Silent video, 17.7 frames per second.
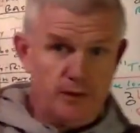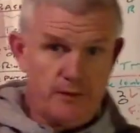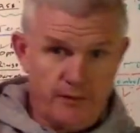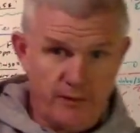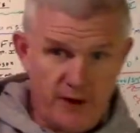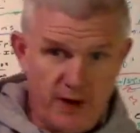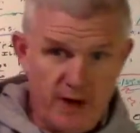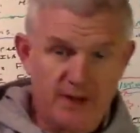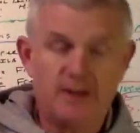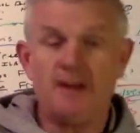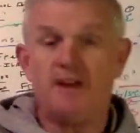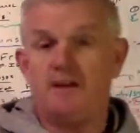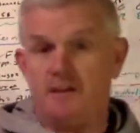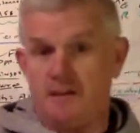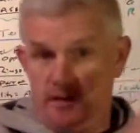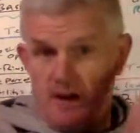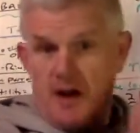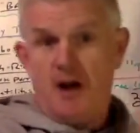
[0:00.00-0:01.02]
the front, like
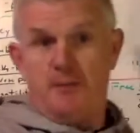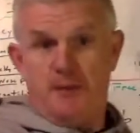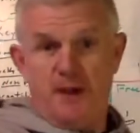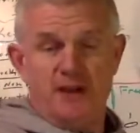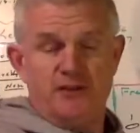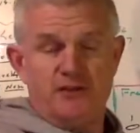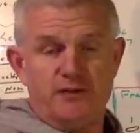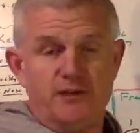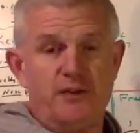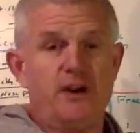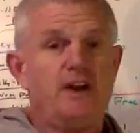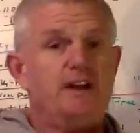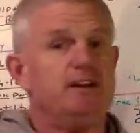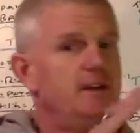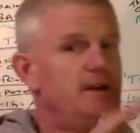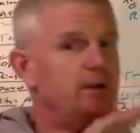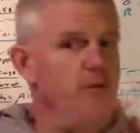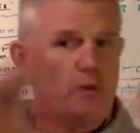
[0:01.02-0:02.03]
our base front,
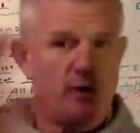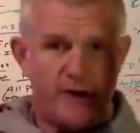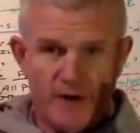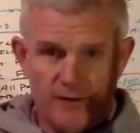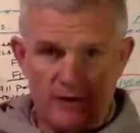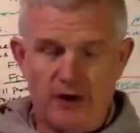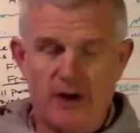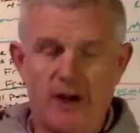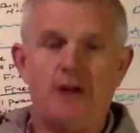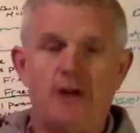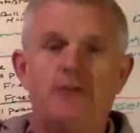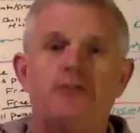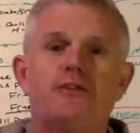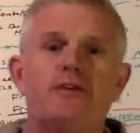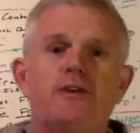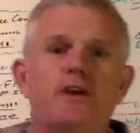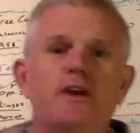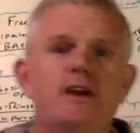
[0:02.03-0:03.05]
and then whatever
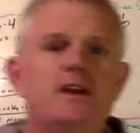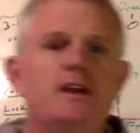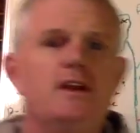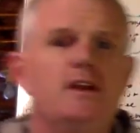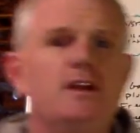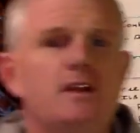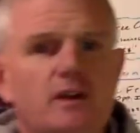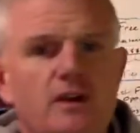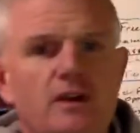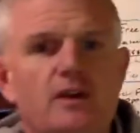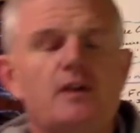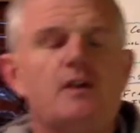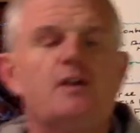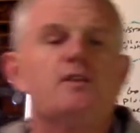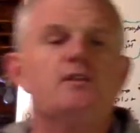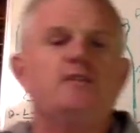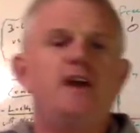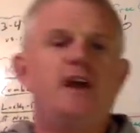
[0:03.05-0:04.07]
else.
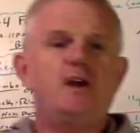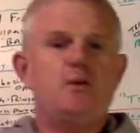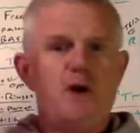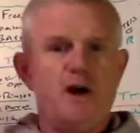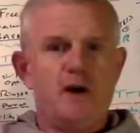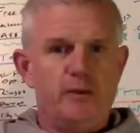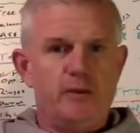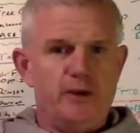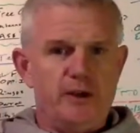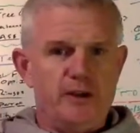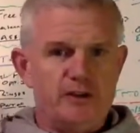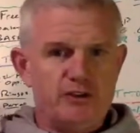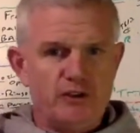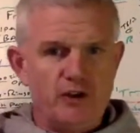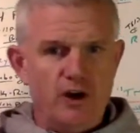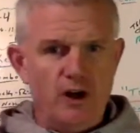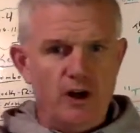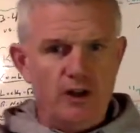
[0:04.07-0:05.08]
Day 1, we
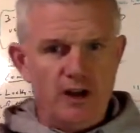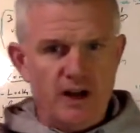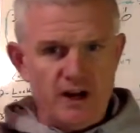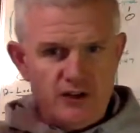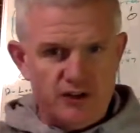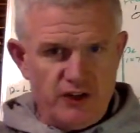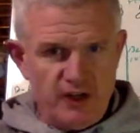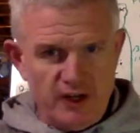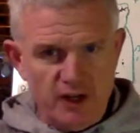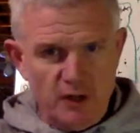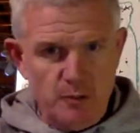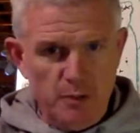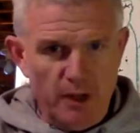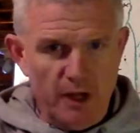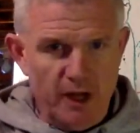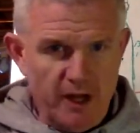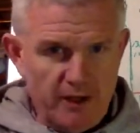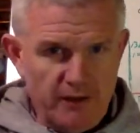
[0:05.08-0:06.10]
install our single
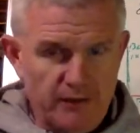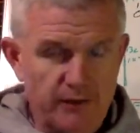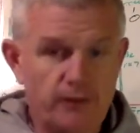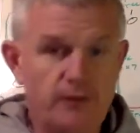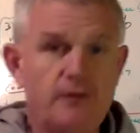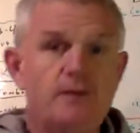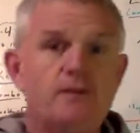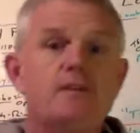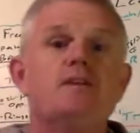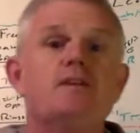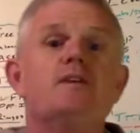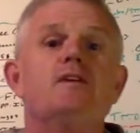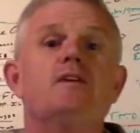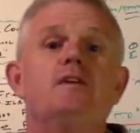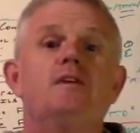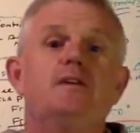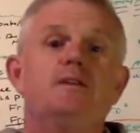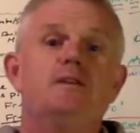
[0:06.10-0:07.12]
plugs.
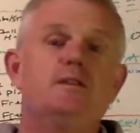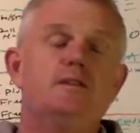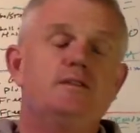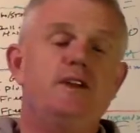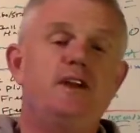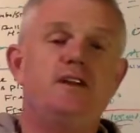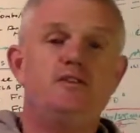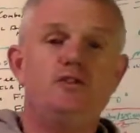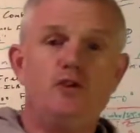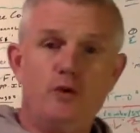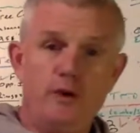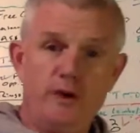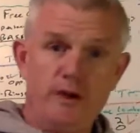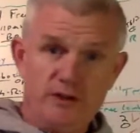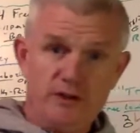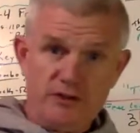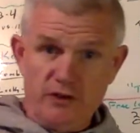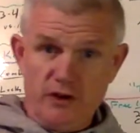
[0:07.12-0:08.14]
Day 2,
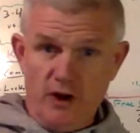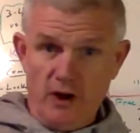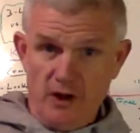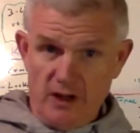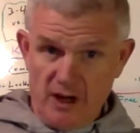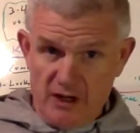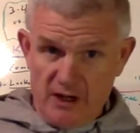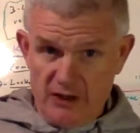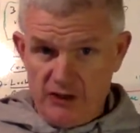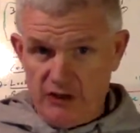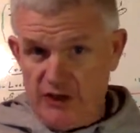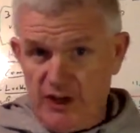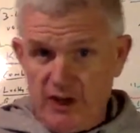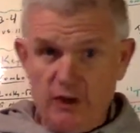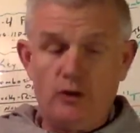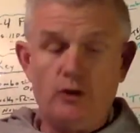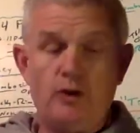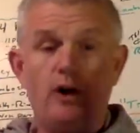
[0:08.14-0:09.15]
we install our
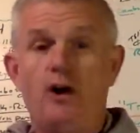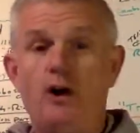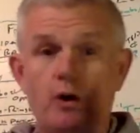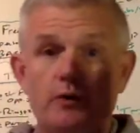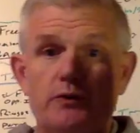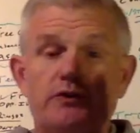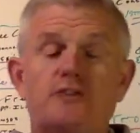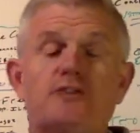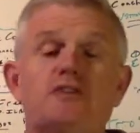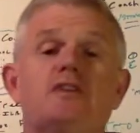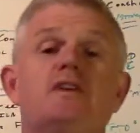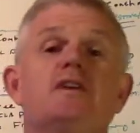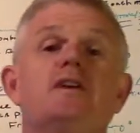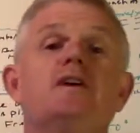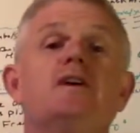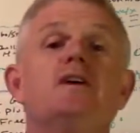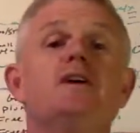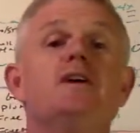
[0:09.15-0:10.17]
single goes.
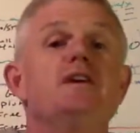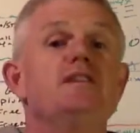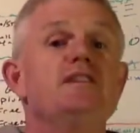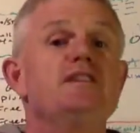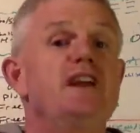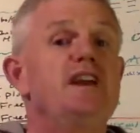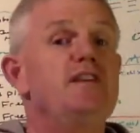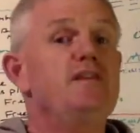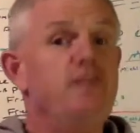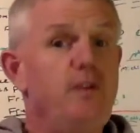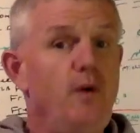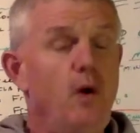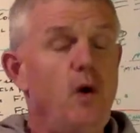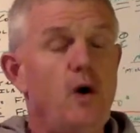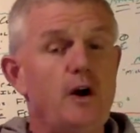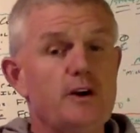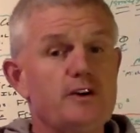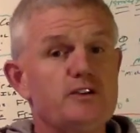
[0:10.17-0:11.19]
Day
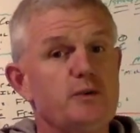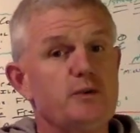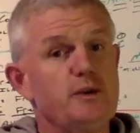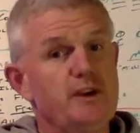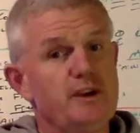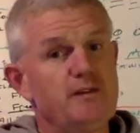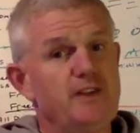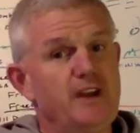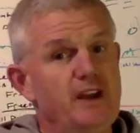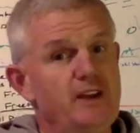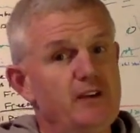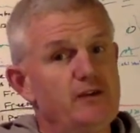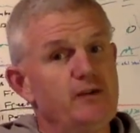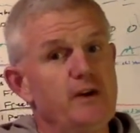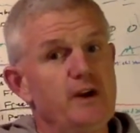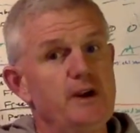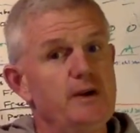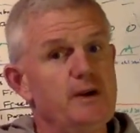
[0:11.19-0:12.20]
4, so we give day
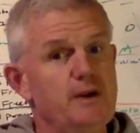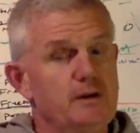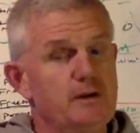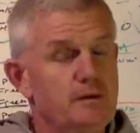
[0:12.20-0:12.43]
3